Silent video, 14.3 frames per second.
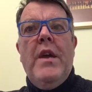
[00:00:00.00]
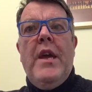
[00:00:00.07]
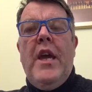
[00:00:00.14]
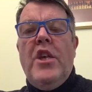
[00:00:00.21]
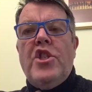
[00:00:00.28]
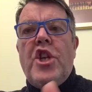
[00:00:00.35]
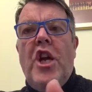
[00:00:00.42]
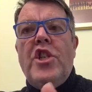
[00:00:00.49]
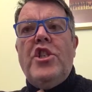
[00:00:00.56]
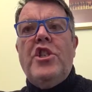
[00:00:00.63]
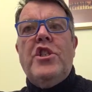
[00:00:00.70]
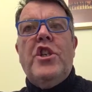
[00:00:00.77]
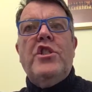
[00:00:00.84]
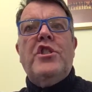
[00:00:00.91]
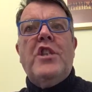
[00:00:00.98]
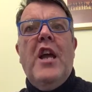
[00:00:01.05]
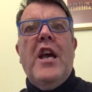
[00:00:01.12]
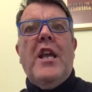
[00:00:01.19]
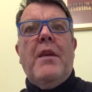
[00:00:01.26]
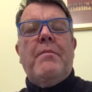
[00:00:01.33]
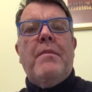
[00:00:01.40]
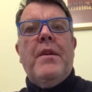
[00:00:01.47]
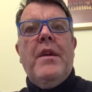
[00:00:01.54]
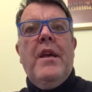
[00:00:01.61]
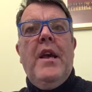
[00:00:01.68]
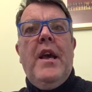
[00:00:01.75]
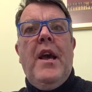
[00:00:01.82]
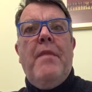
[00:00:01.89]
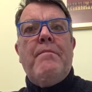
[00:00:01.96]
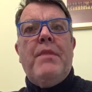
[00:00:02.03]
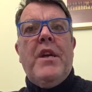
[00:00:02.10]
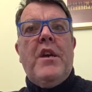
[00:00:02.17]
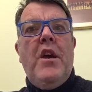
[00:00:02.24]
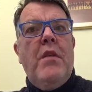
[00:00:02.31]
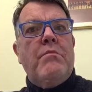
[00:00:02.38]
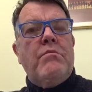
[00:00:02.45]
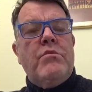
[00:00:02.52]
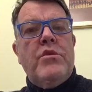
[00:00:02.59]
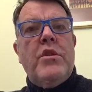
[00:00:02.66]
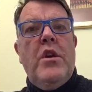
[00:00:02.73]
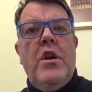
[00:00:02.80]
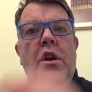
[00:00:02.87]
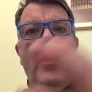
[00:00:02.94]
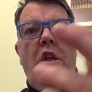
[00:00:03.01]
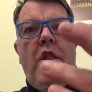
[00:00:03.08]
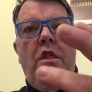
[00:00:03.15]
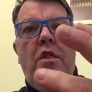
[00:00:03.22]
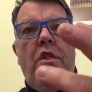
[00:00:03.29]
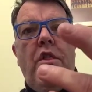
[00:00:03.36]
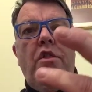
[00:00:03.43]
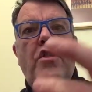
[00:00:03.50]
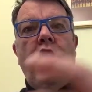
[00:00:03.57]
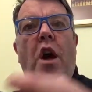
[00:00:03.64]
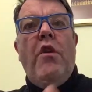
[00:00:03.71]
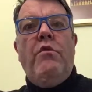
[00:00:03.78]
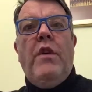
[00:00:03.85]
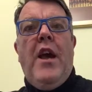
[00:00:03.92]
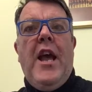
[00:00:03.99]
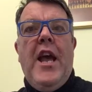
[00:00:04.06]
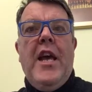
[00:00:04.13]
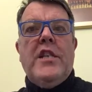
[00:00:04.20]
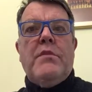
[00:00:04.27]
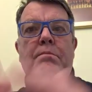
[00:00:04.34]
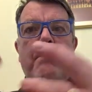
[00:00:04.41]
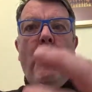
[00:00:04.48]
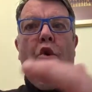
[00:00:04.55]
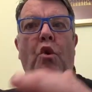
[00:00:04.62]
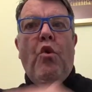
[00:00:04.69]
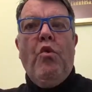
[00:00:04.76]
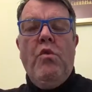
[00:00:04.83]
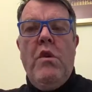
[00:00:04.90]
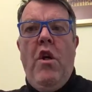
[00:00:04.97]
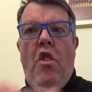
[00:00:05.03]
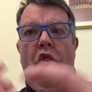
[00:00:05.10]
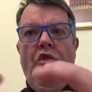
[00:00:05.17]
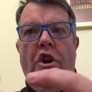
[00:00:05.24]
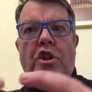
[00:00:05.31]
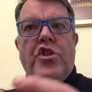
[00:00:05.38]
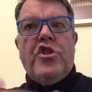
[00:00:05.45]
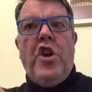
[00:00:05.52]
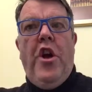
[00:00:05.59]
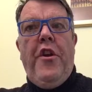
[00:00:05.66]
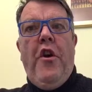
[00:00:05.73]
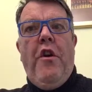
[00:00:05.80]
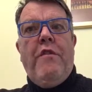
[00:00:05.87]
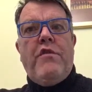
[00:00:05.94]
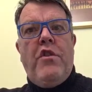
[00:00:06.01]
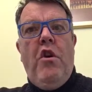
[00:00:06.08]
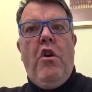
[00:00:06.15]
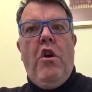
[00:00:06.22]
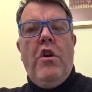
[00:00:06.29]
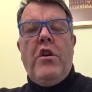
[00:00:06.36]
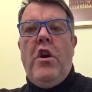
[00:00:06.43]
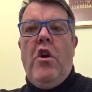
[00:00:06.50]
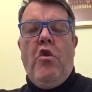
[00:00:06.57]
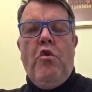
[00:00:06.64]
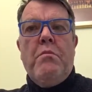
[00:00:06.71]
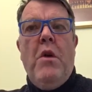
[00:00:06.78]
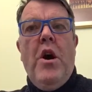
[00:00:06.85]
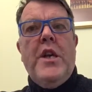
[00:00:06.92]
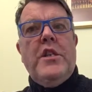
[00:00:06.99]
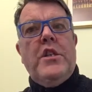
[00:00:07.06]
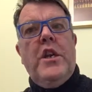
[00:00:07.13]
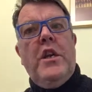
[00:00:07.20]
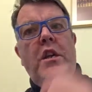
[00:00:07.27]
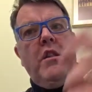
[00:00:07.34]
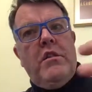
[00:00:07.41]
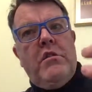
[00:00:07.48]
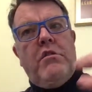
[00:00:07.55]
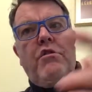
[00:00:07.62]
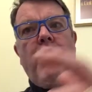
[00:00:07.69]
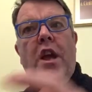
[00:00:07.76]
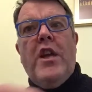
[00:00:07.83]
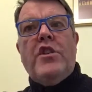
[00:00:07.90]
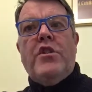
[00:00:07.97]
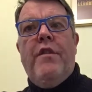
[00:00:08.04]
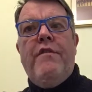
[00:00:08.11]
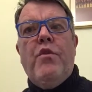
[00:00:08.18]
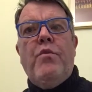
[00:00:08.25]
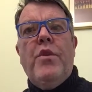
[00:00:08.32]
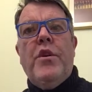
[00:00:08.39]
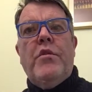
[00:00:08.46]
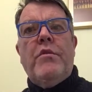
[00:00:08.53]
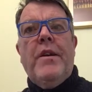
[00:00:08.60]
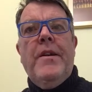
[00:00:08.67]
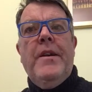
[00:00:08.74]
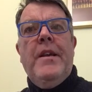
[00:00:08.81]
he changes his name and becomes known as Paul, the Son of God, Almighty, creator of the world.